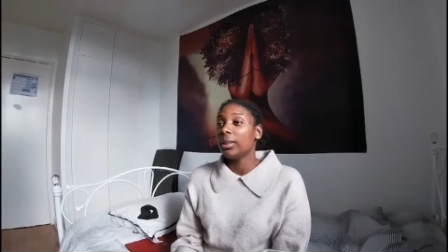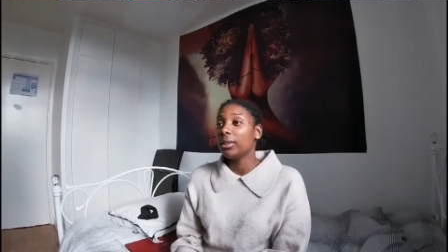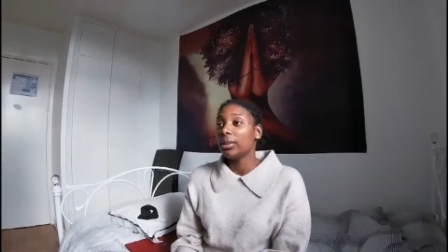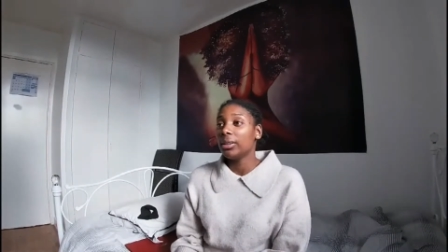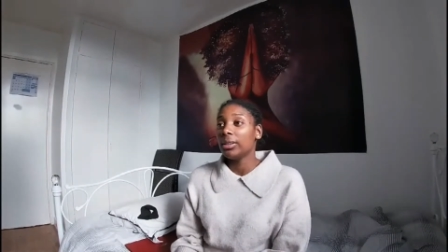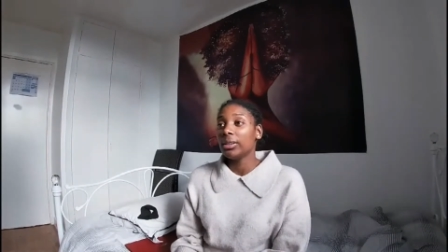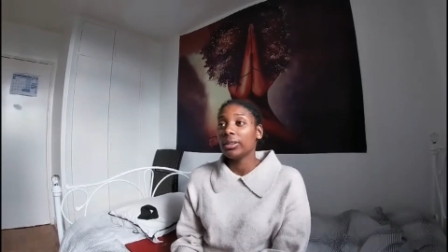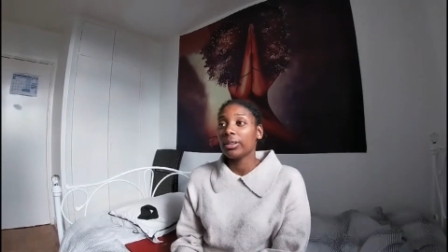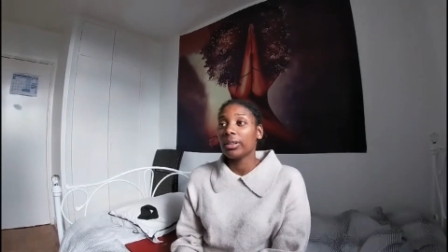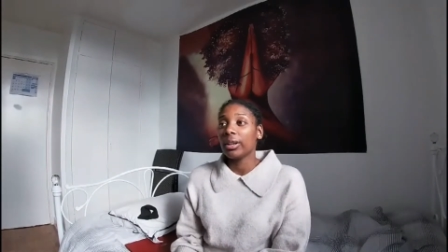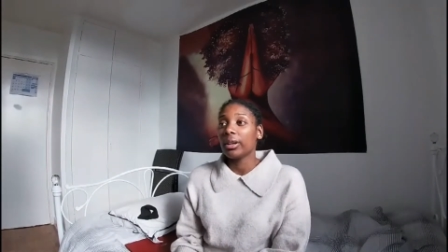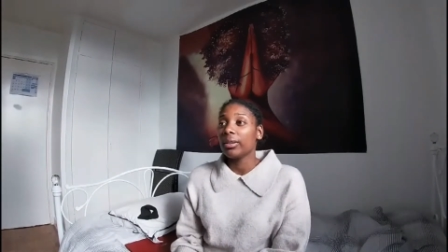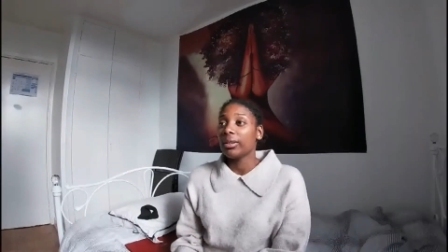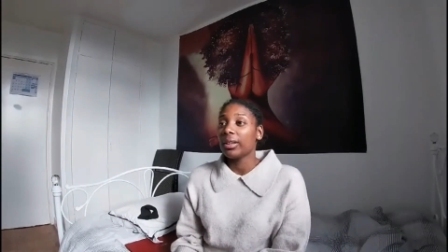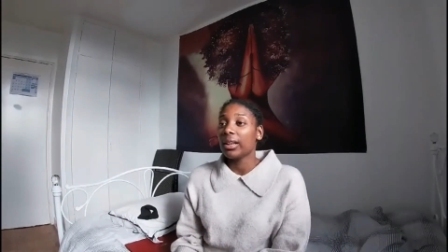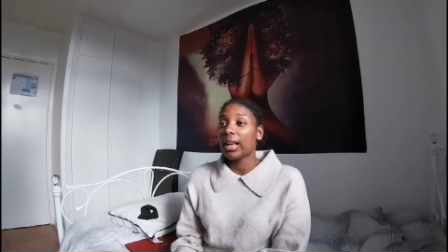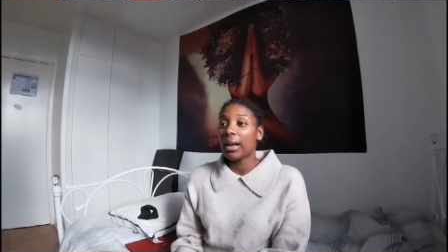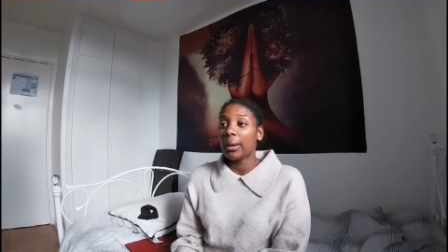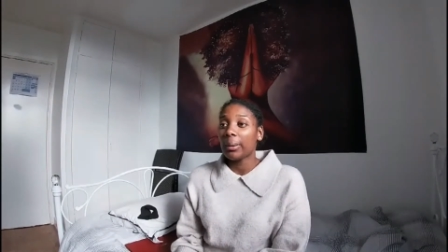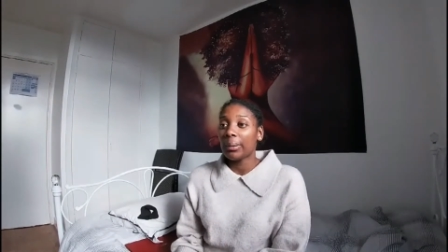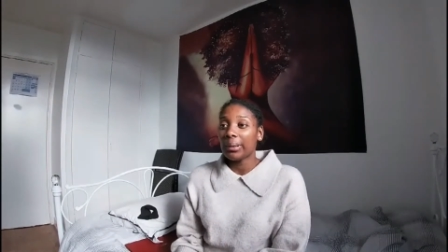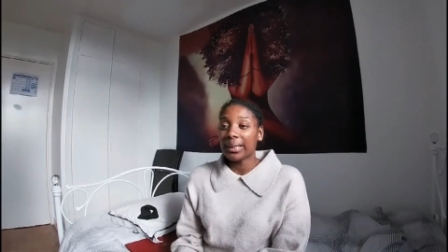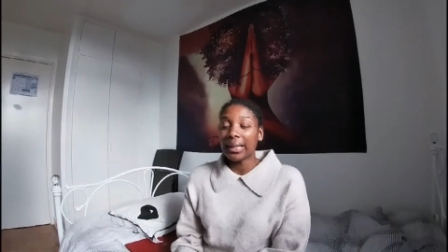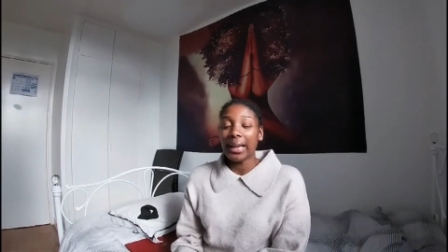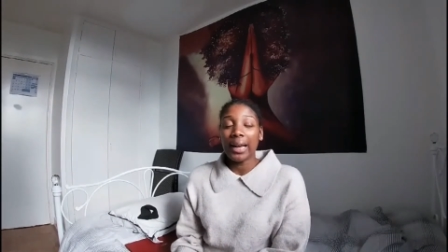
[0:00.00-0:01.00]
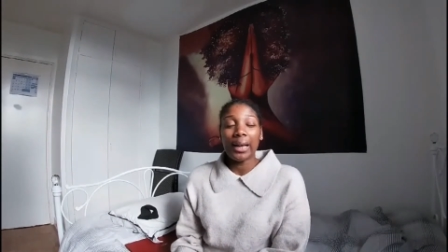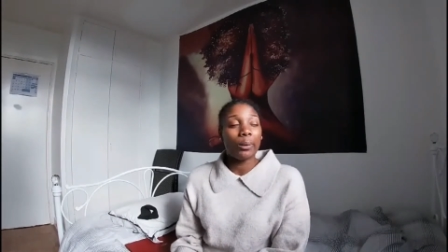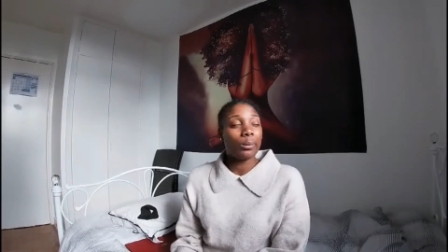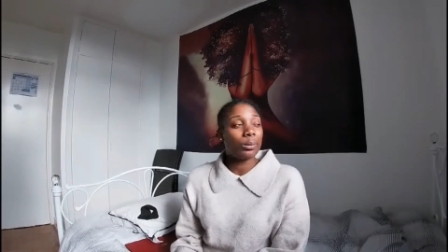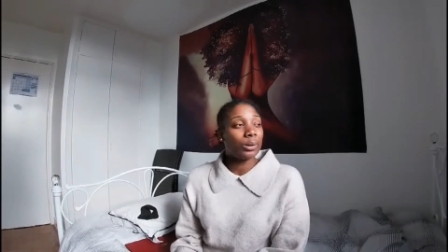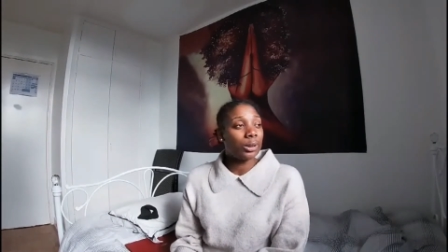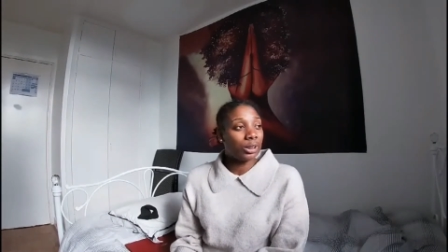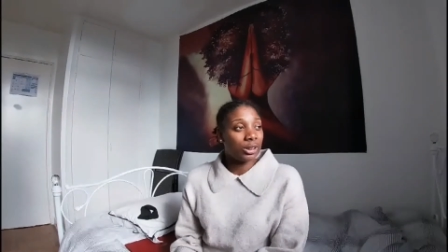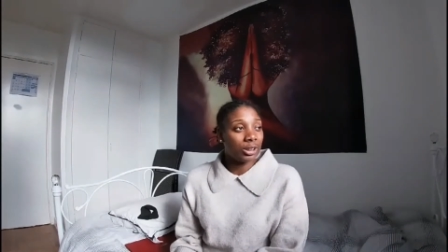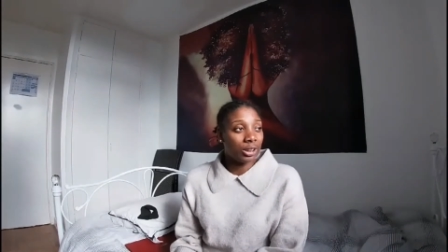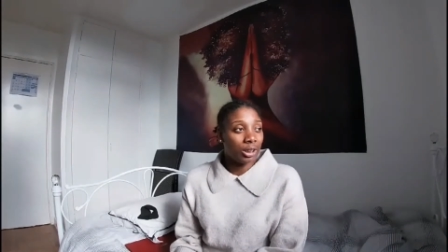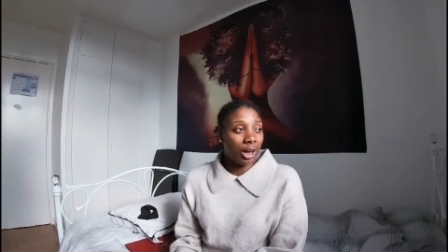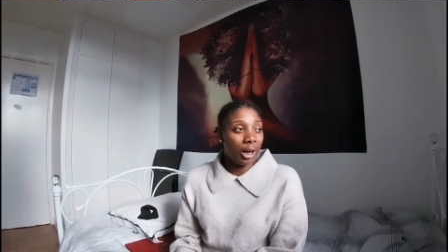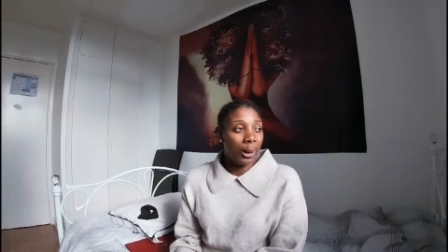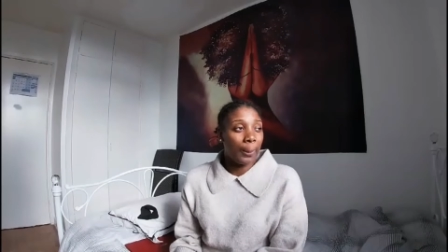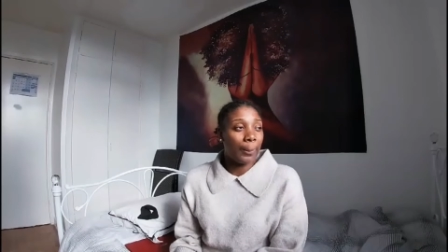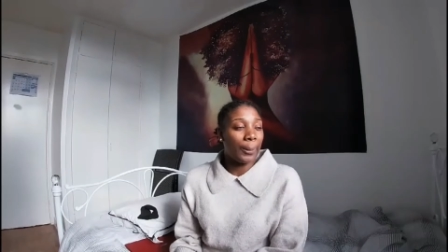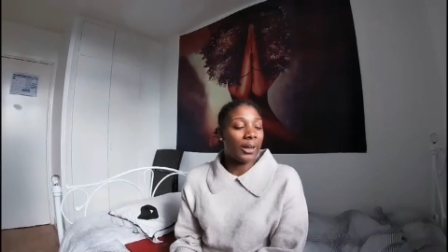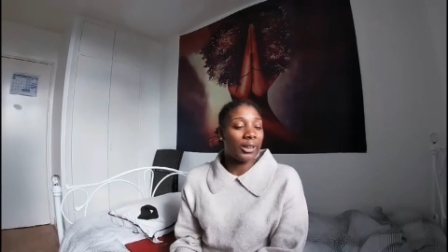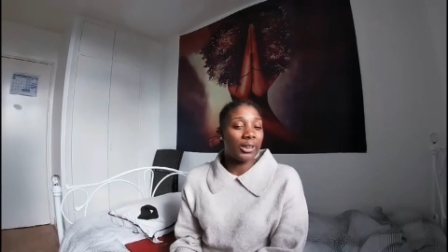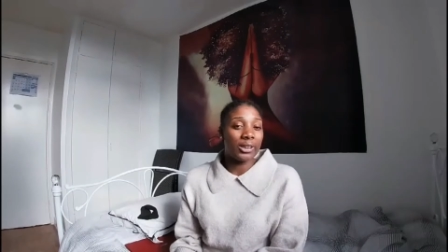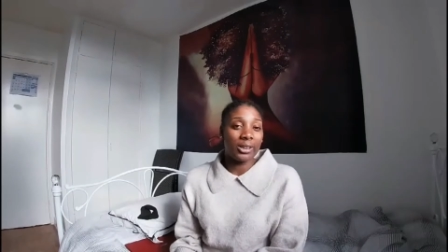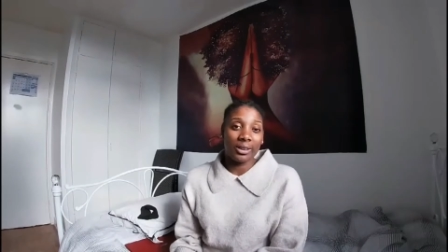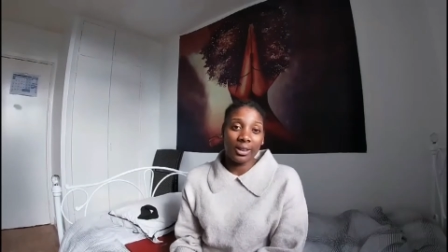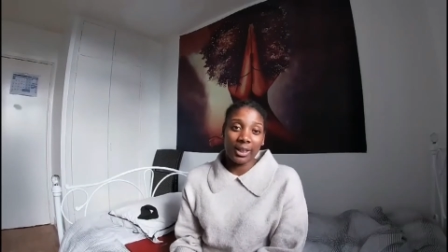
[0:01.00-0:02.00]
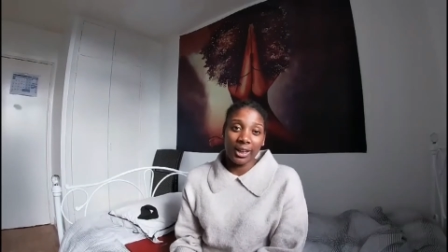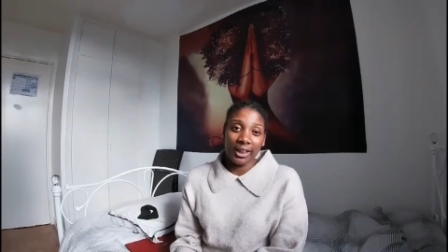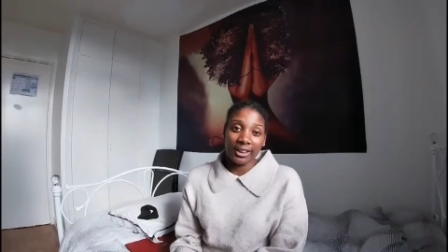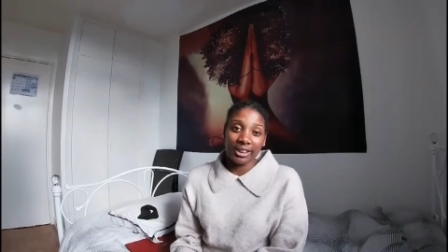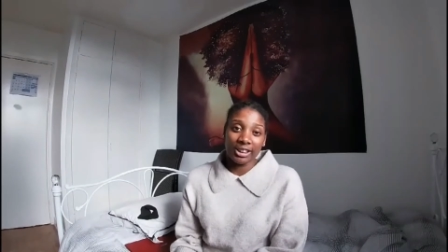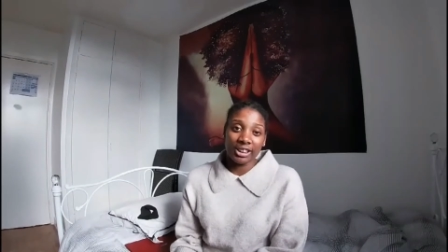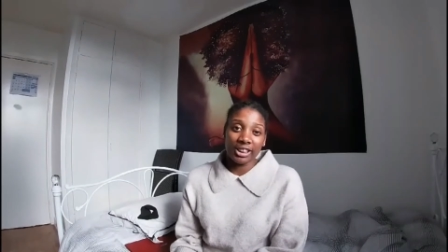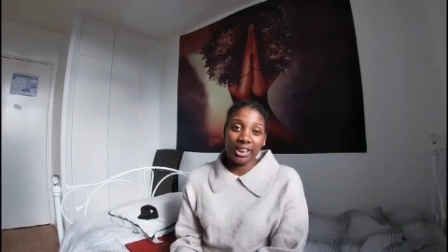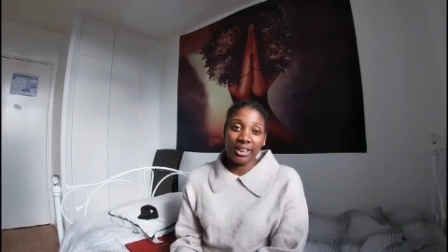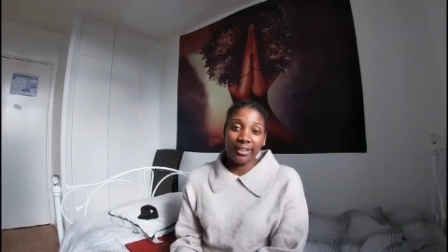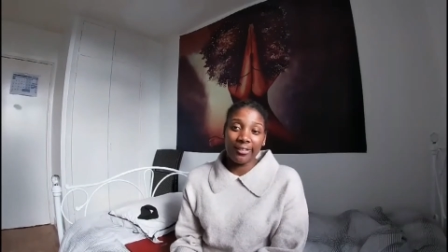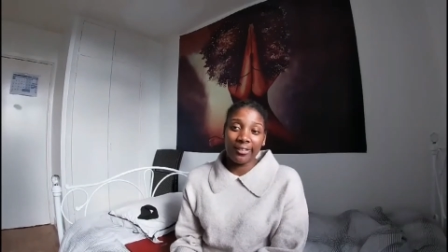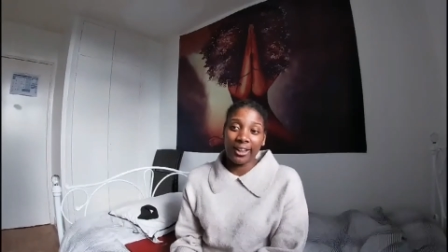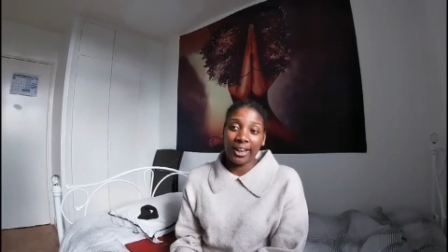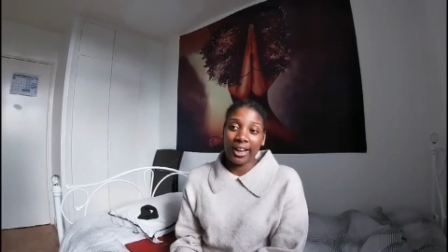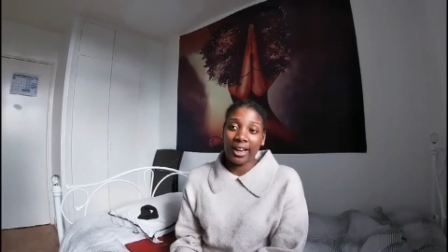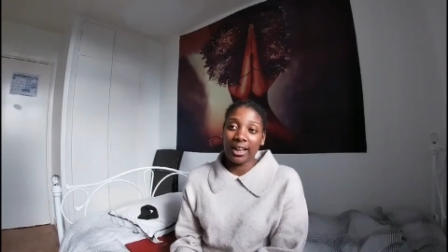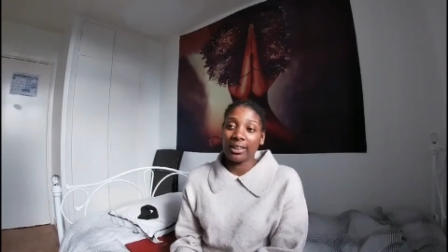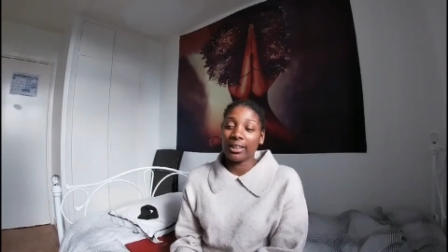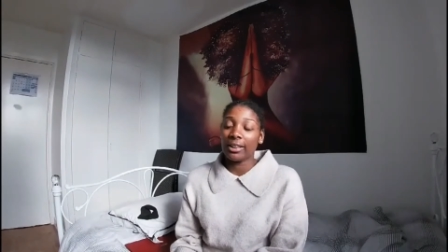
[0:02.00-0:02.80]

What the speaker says: They want to go back to Nigeria.